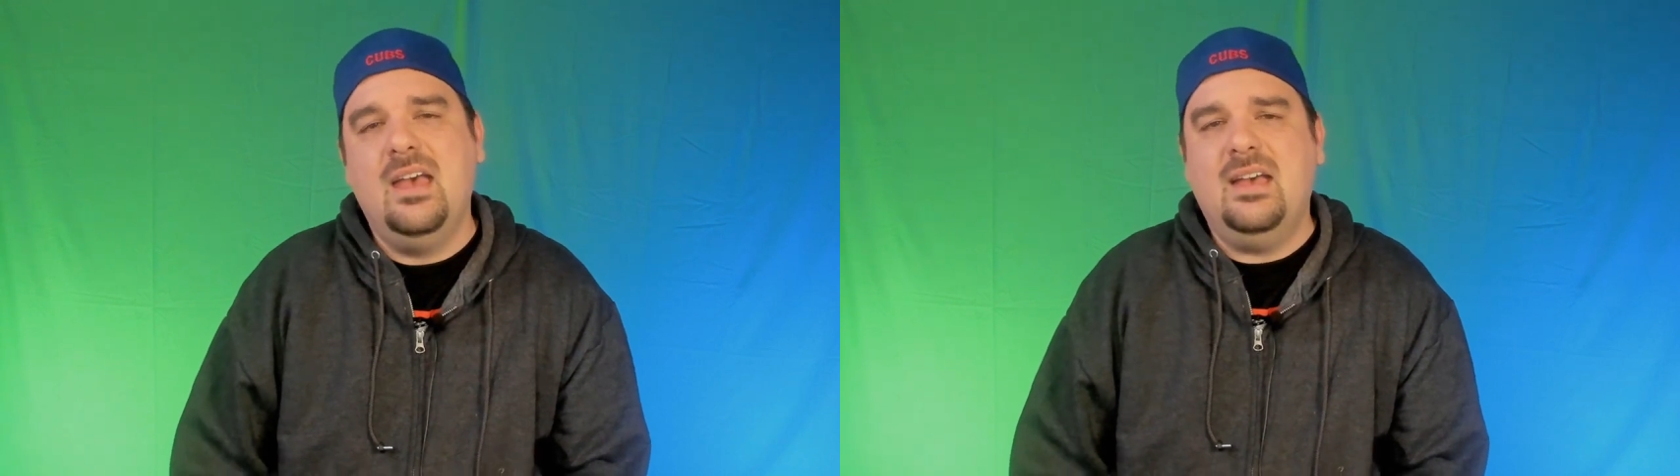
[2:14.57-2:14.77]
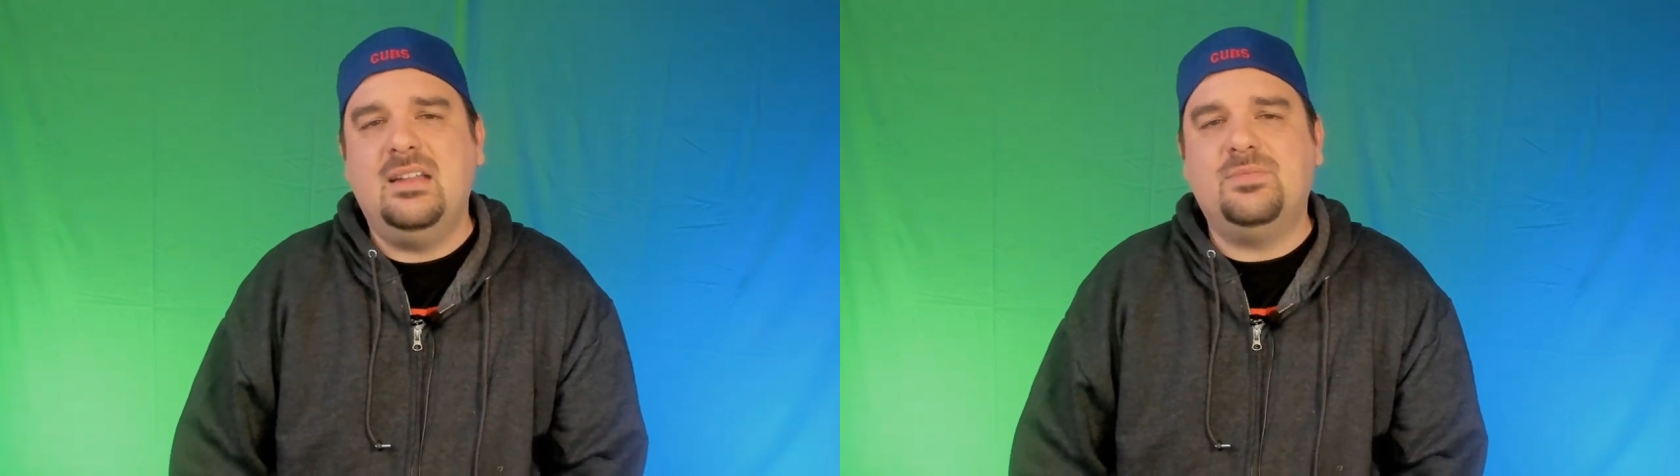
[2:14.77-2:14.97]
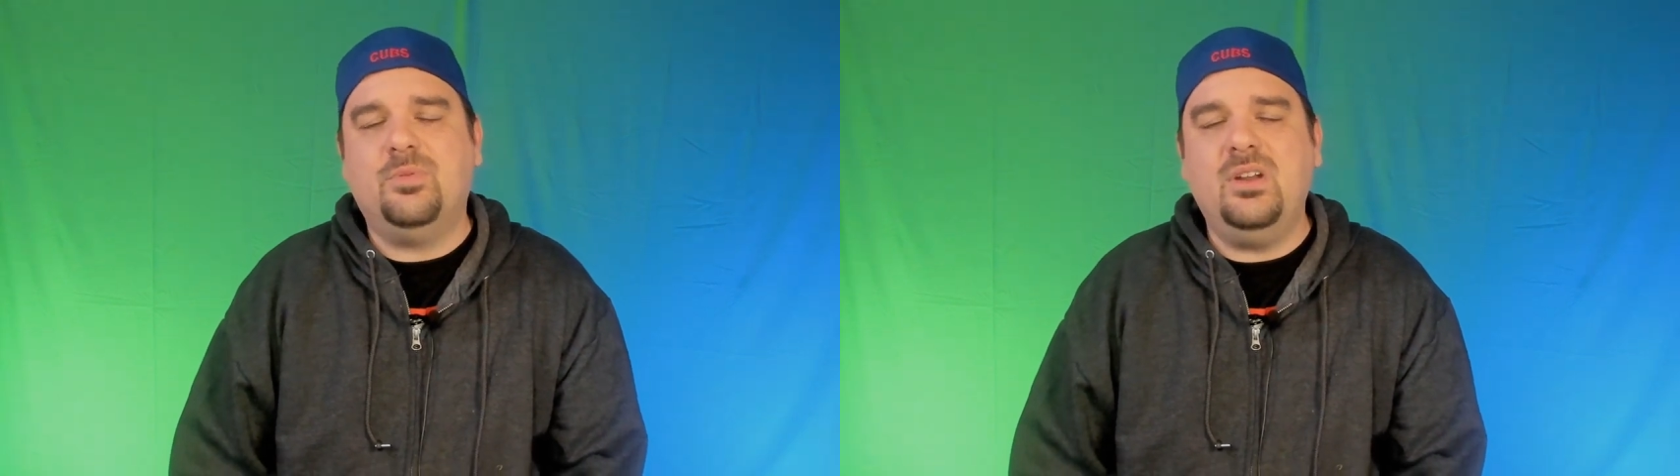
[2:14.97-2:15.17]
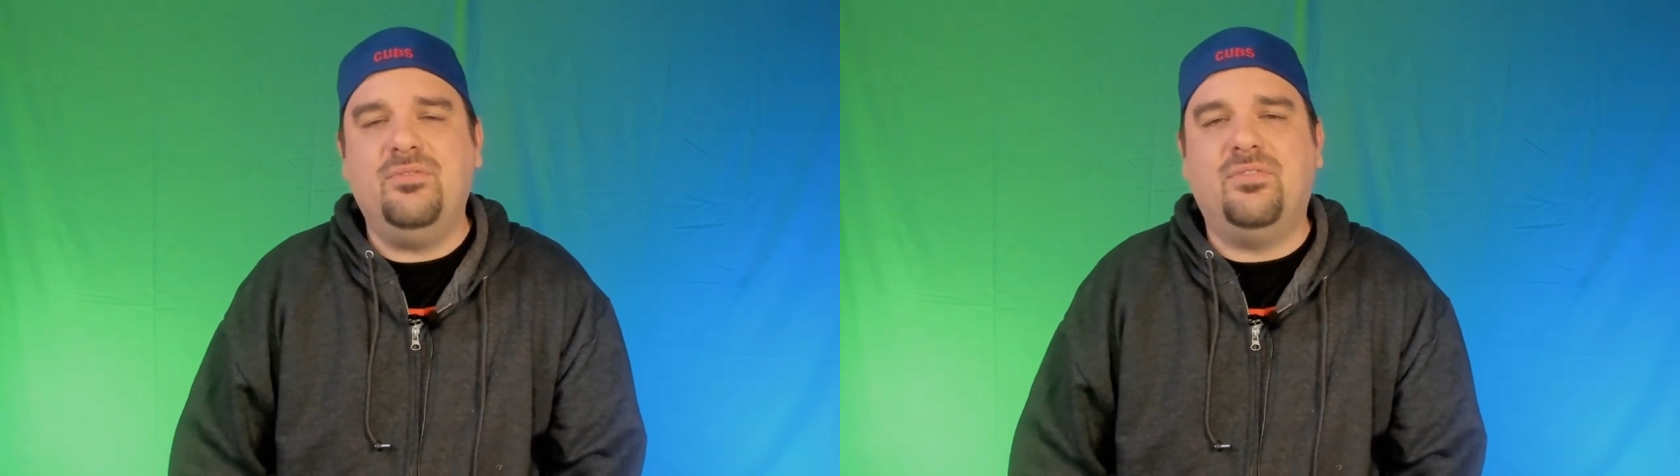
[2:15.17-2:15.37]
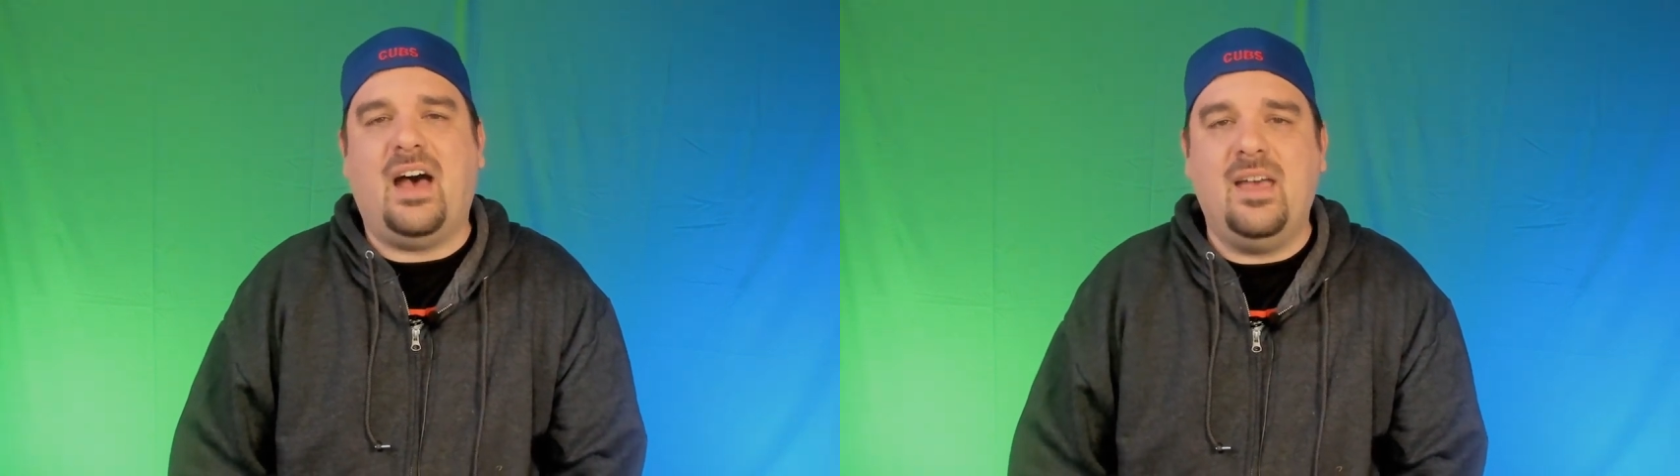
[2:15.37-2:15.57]
And it's pretty
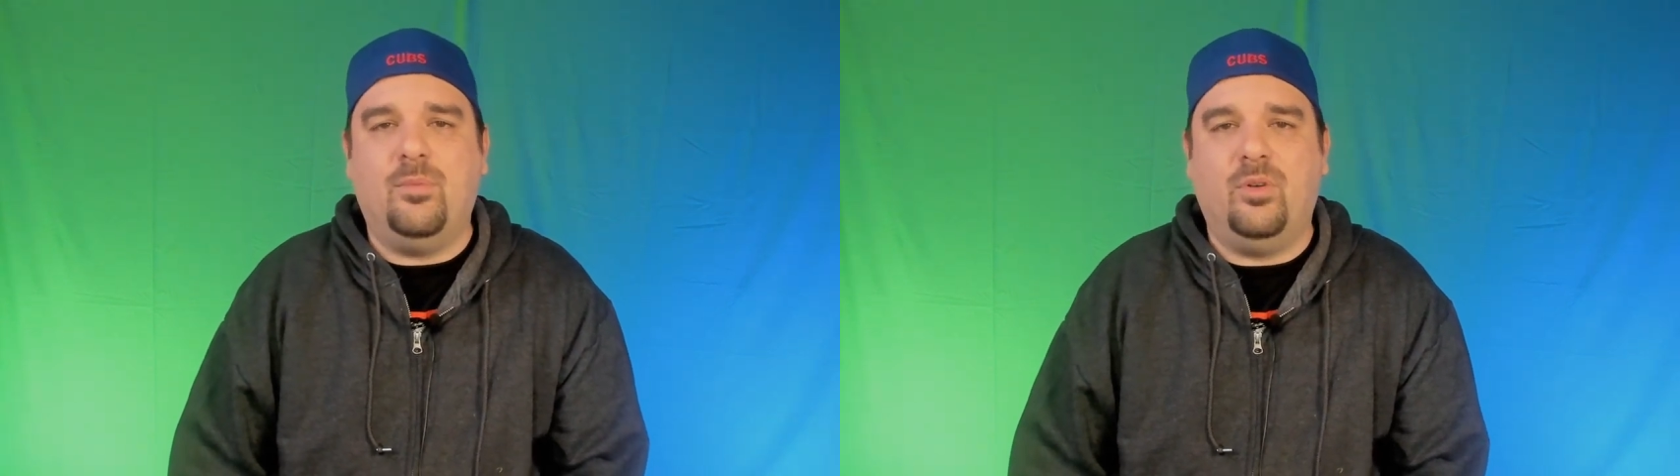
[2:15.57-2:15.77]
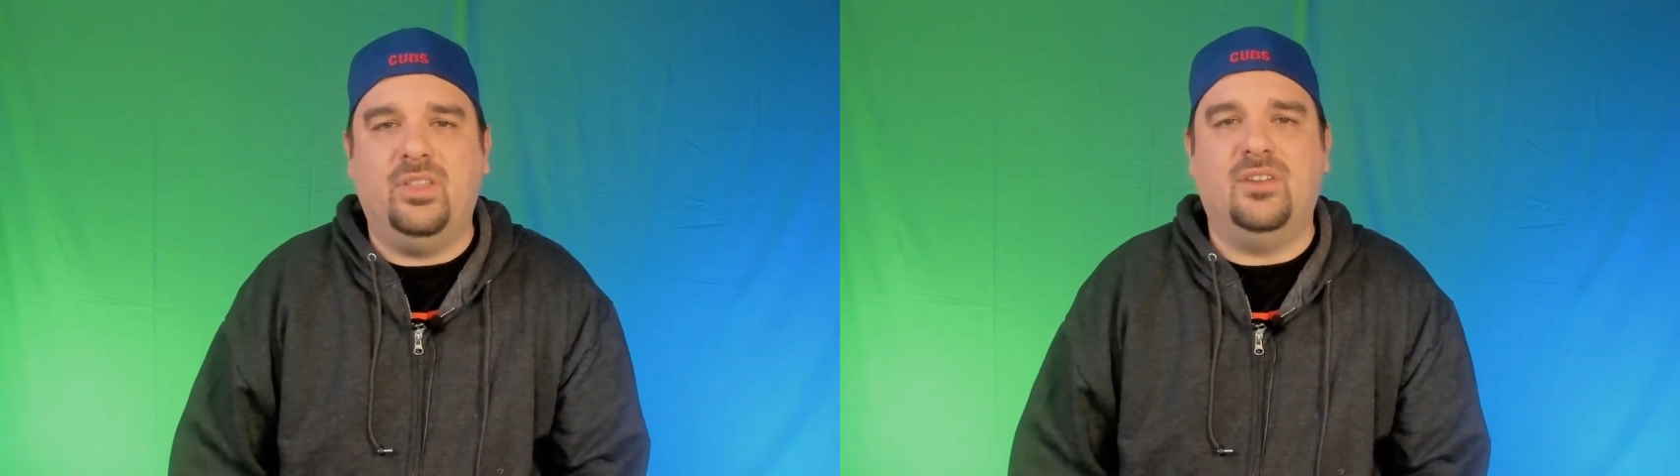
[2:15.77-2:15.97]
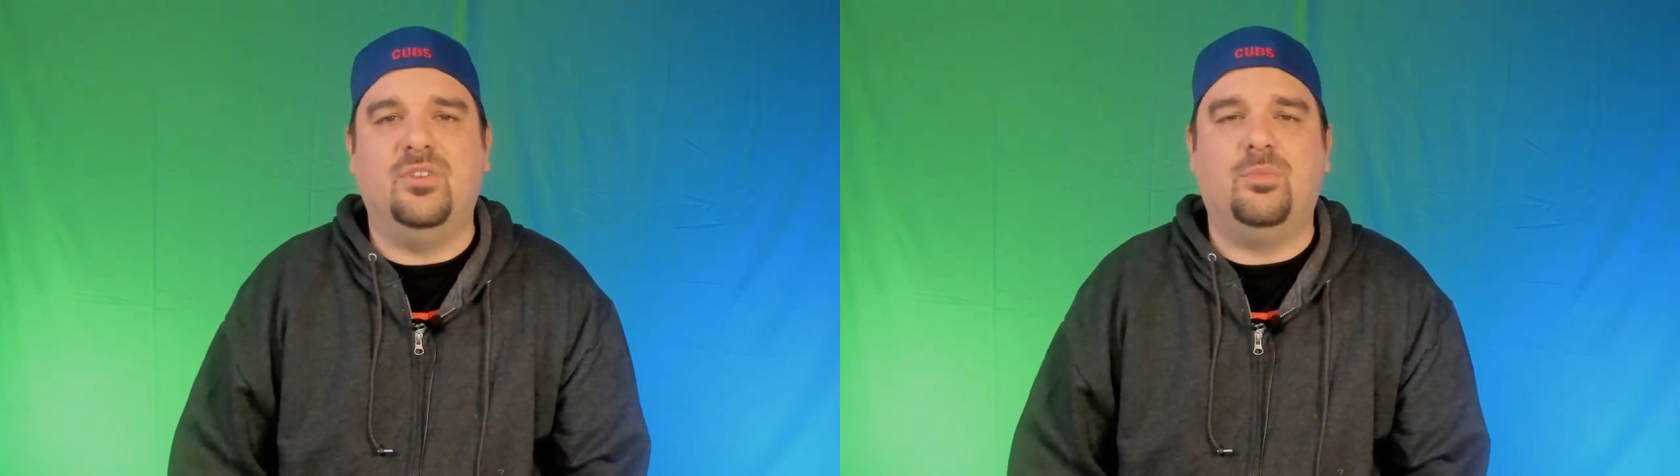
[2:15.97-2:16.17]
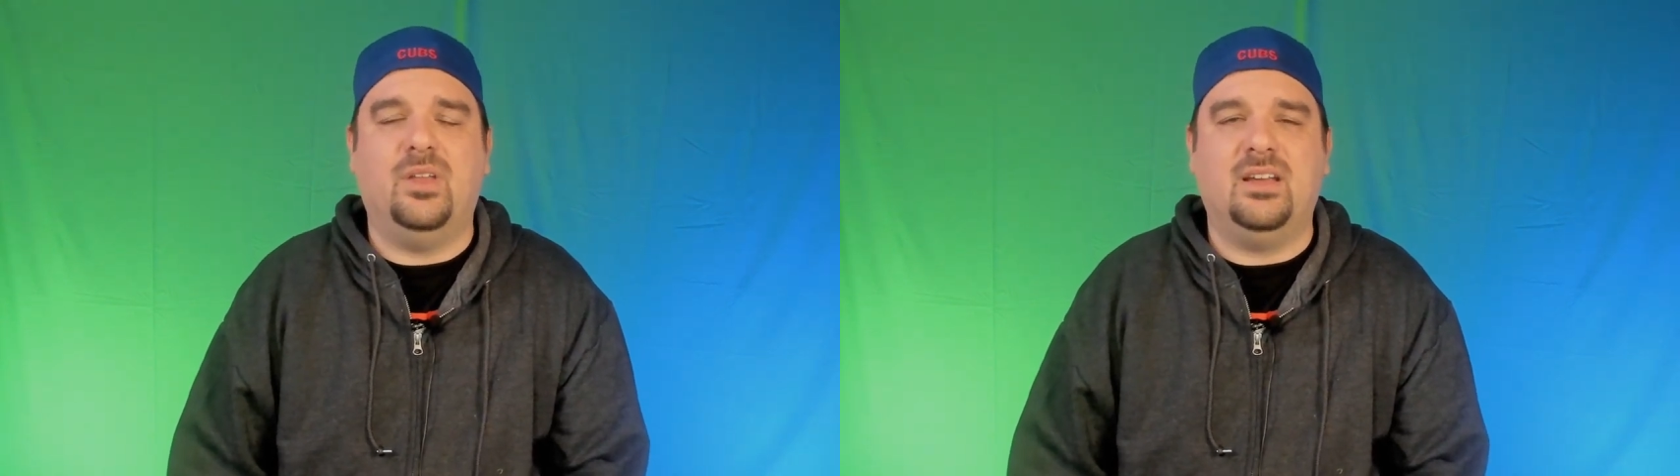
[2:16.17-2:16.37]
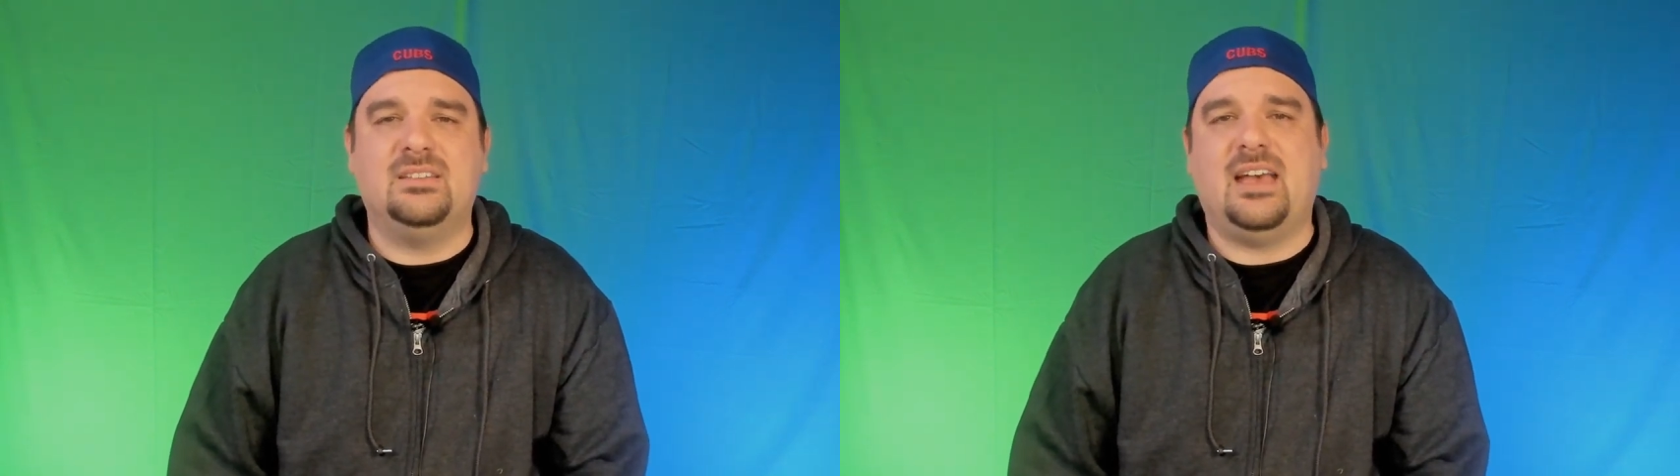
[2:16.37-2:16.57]
viable that if you're
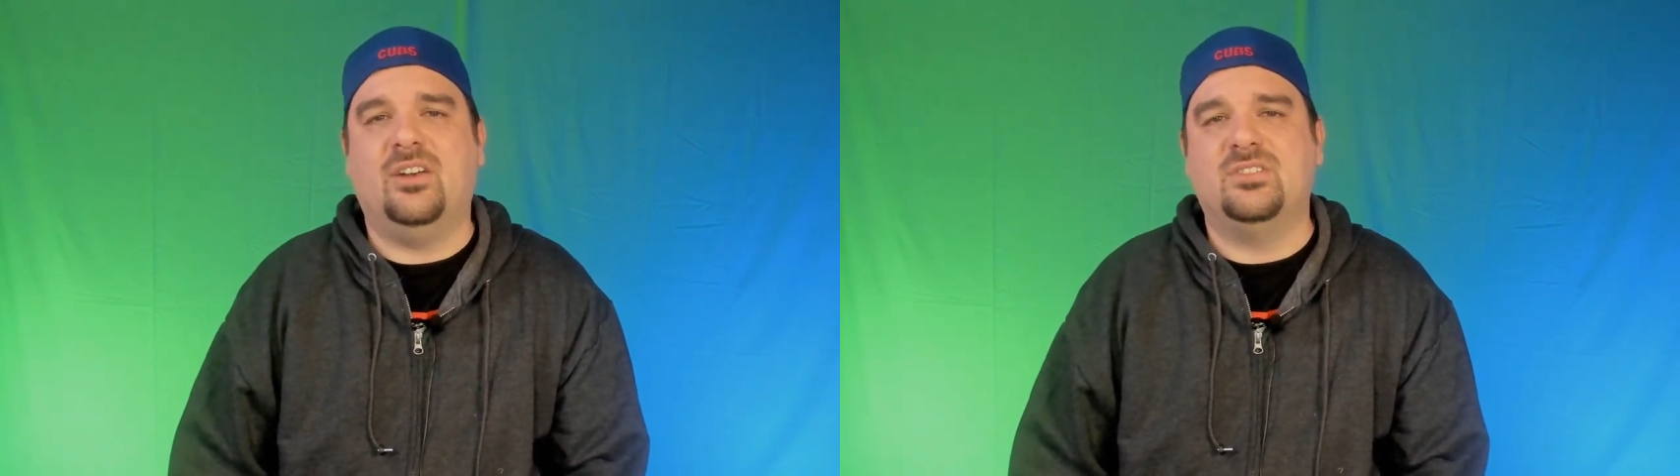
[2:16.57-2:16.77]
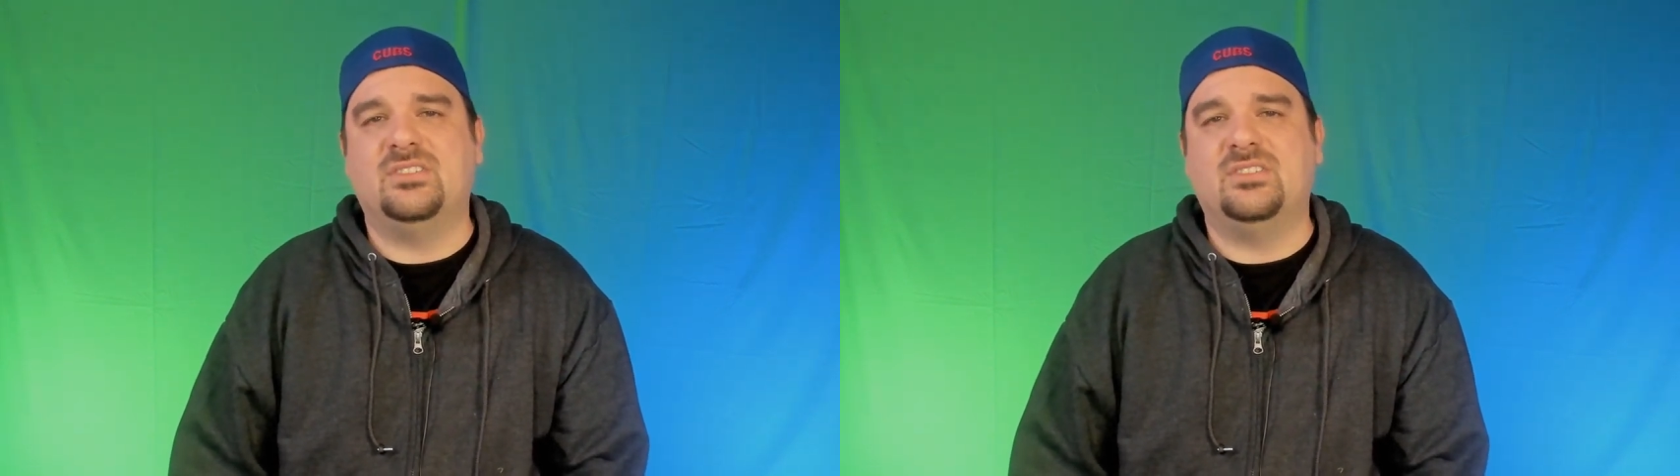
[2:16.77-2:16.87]
playing a tighter